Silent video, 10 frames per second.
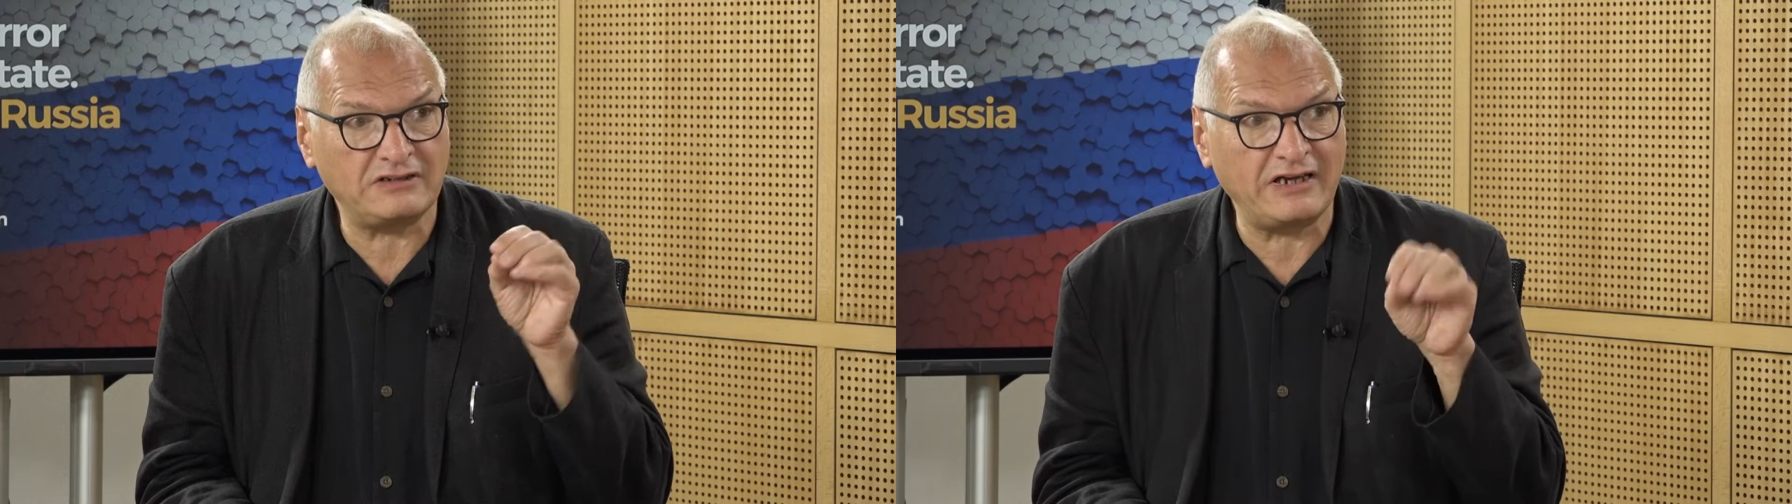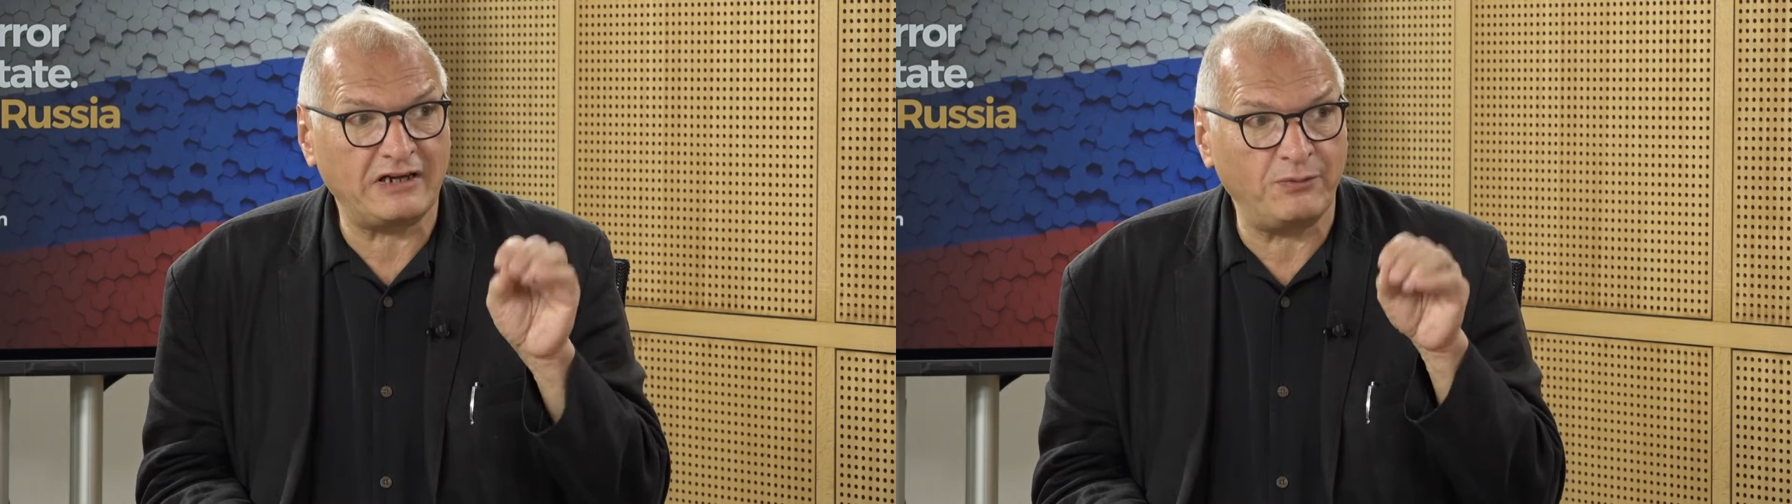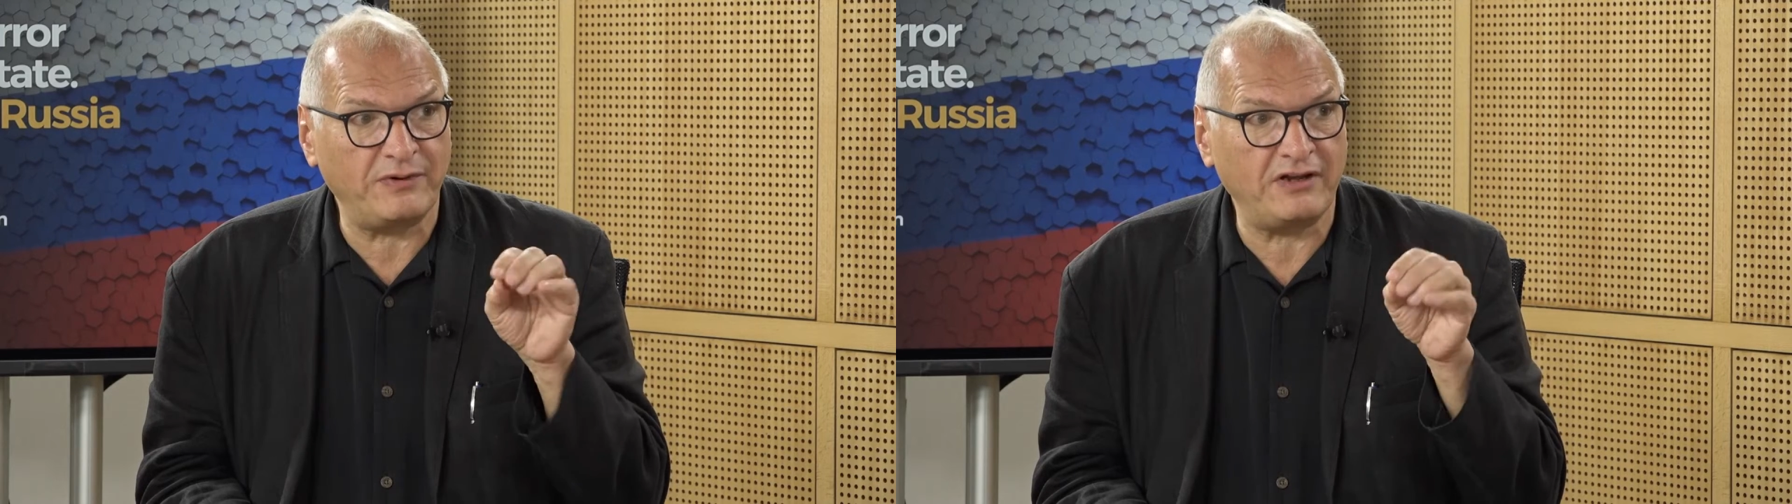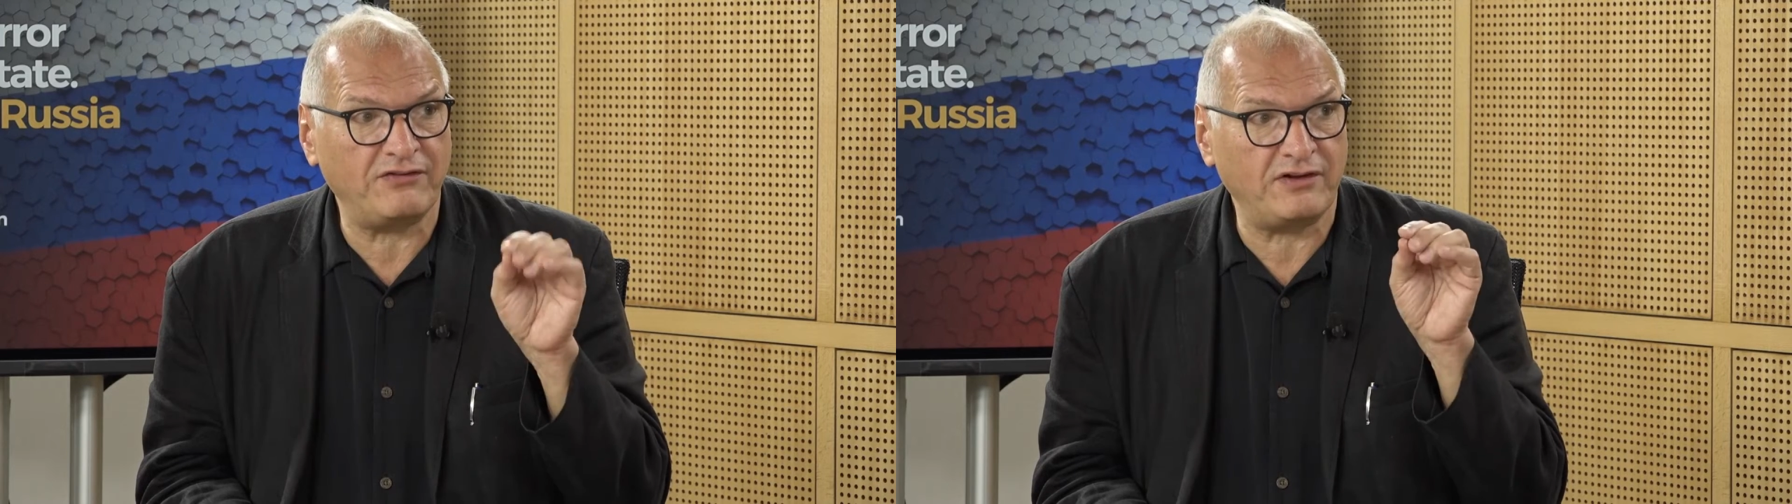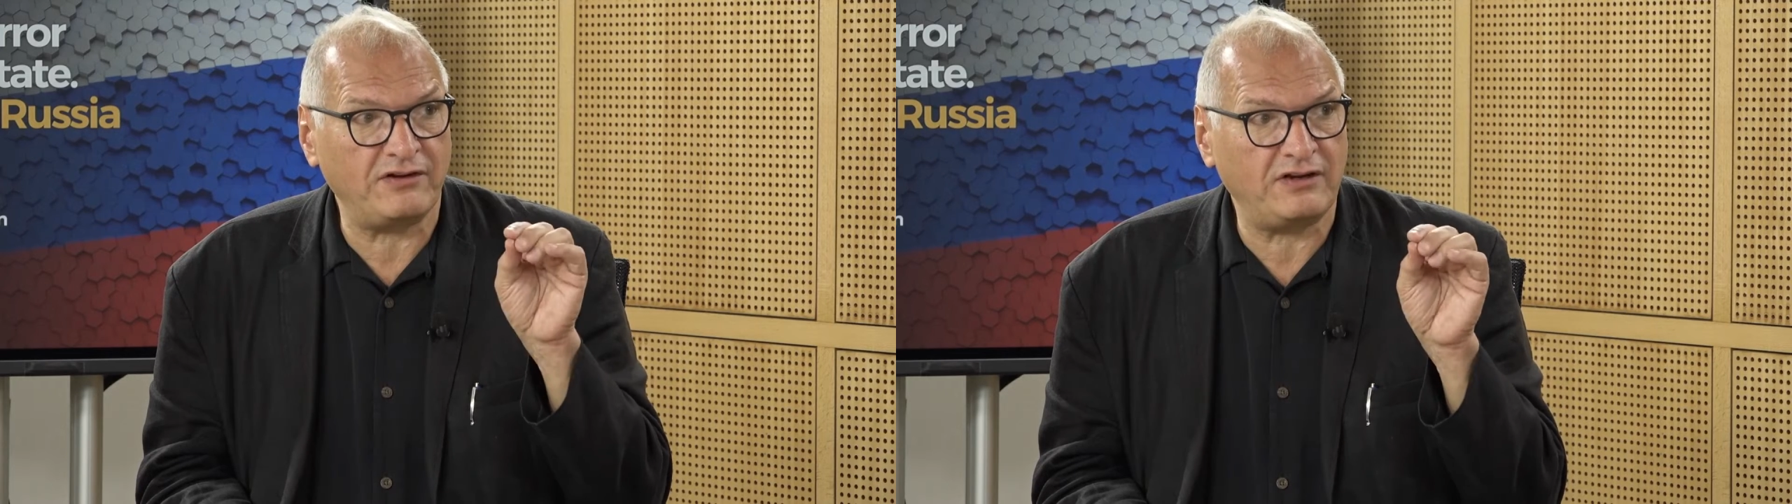take away
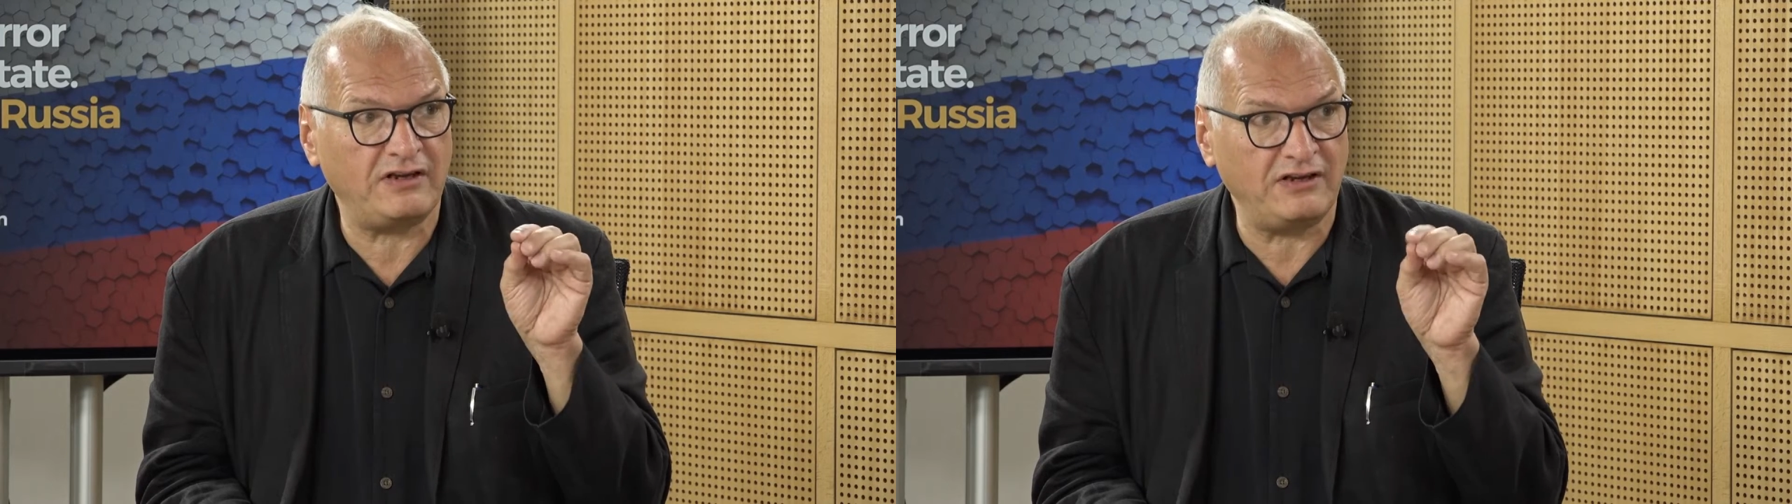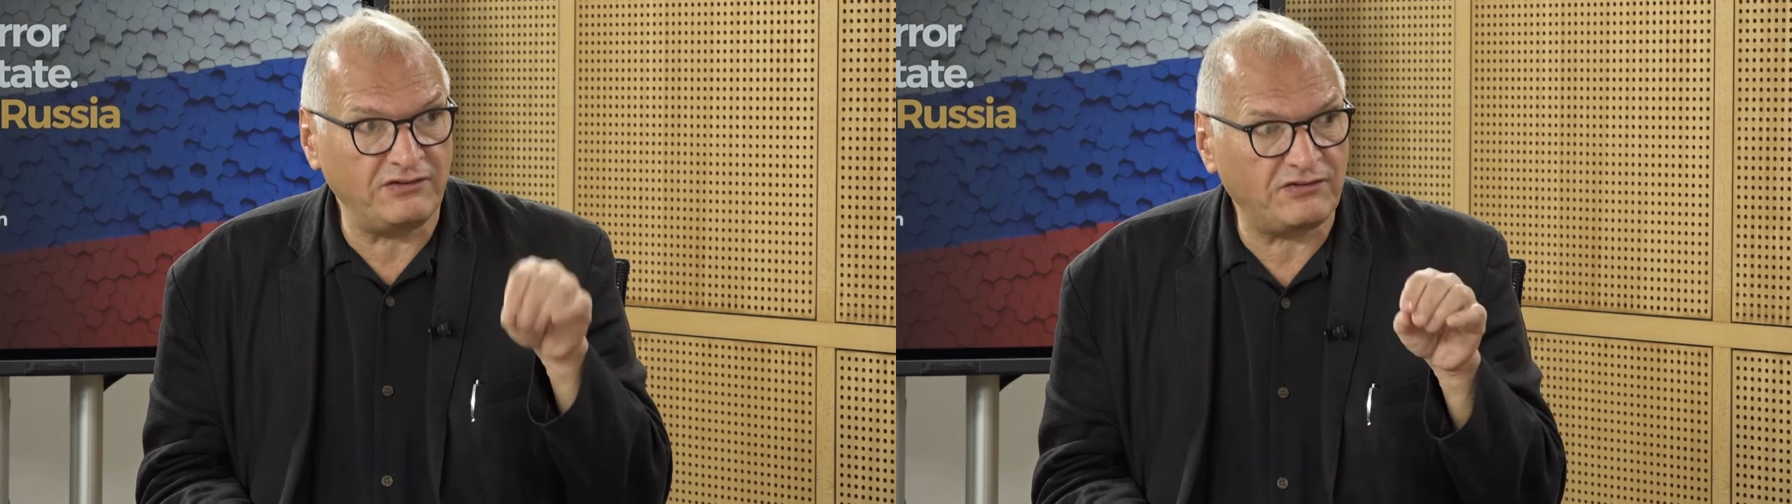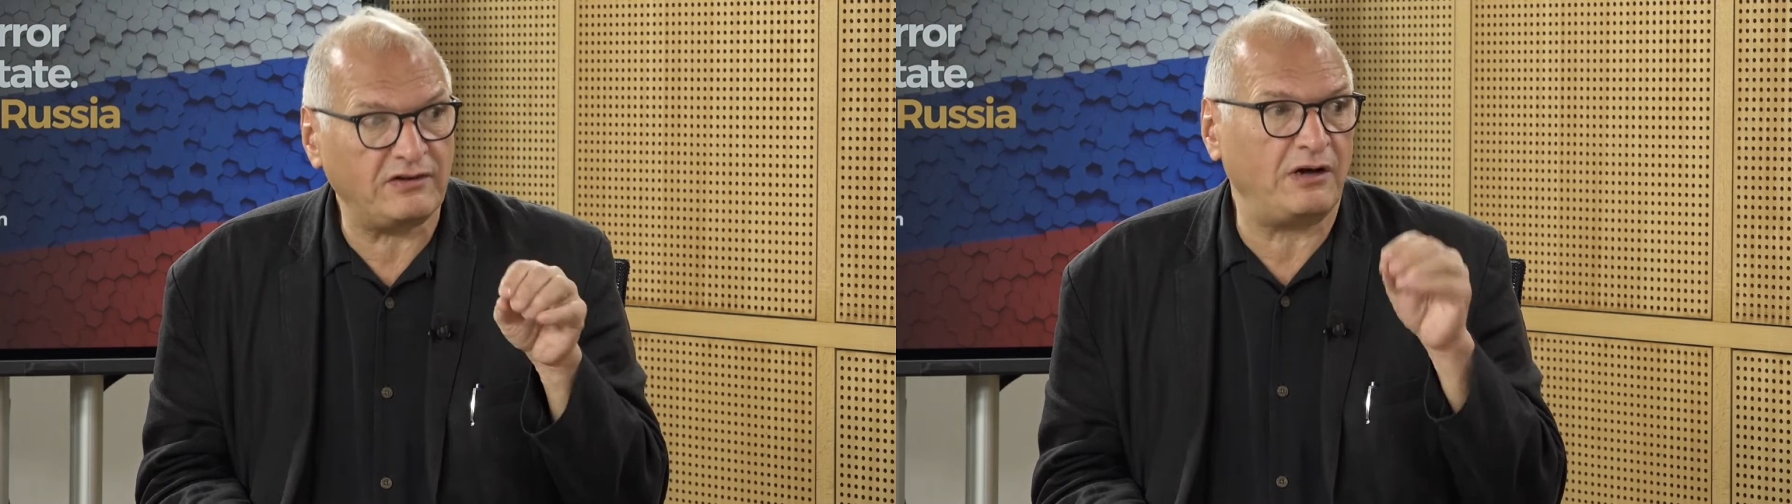his